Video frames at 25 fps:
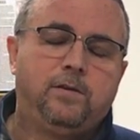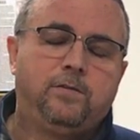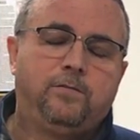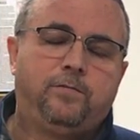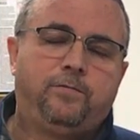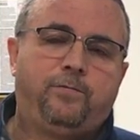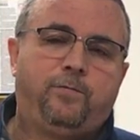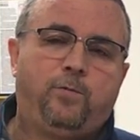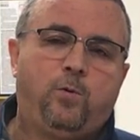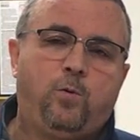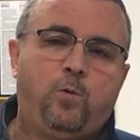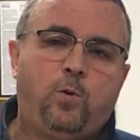
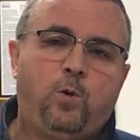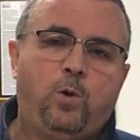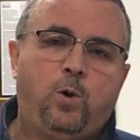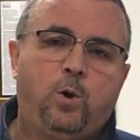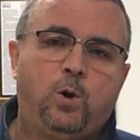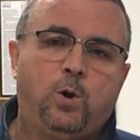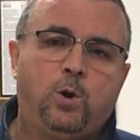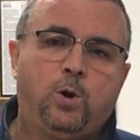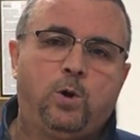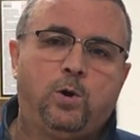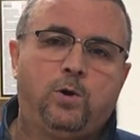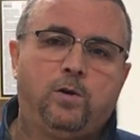
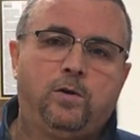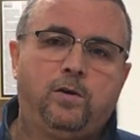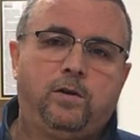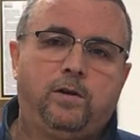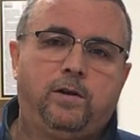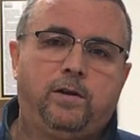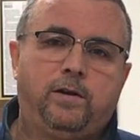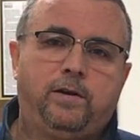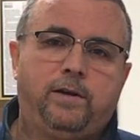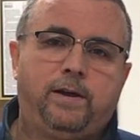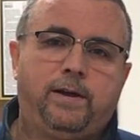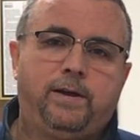for
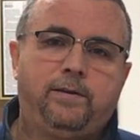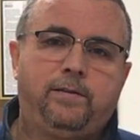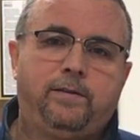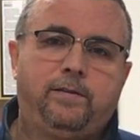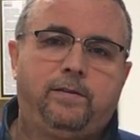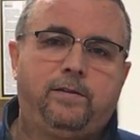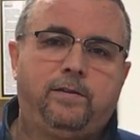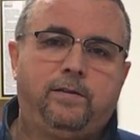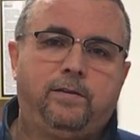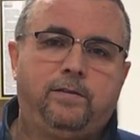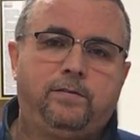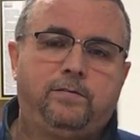a
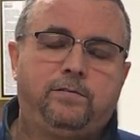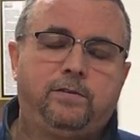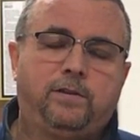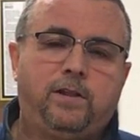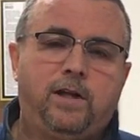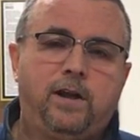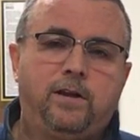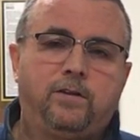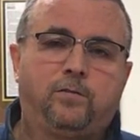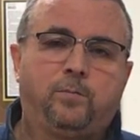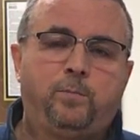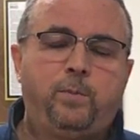
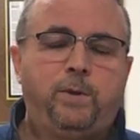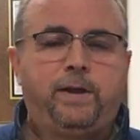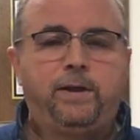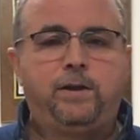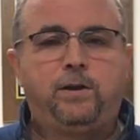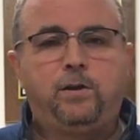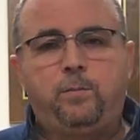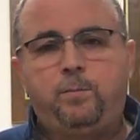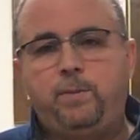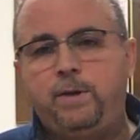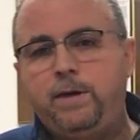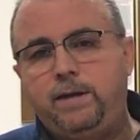deluxe
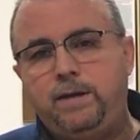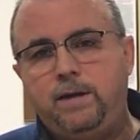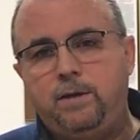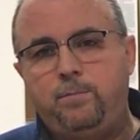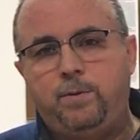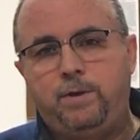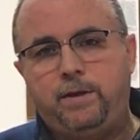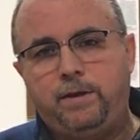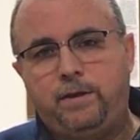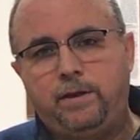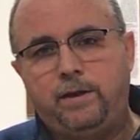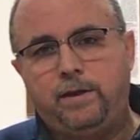beginner
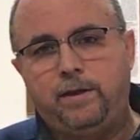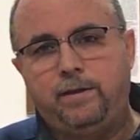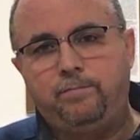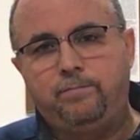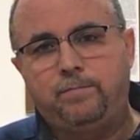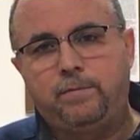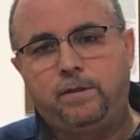beekeeping kit.